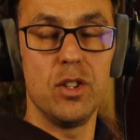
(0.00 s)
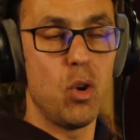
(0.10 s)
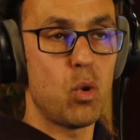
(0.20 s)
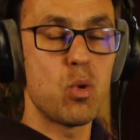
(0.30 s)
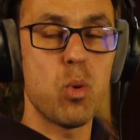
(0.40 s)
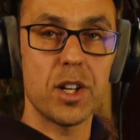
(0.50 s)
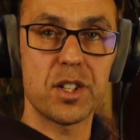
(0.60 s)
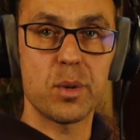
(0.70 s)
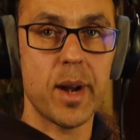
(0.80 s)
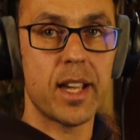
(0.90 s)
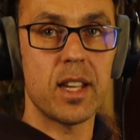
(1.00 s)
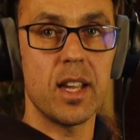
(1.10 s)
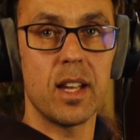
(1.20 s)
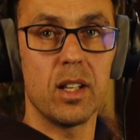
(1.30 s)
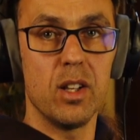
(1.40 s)
no quad
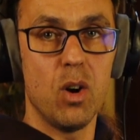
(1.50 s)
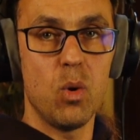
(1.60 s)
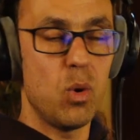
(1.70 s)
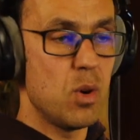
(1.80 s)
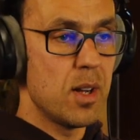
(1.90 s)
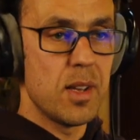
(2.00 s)
tracking, no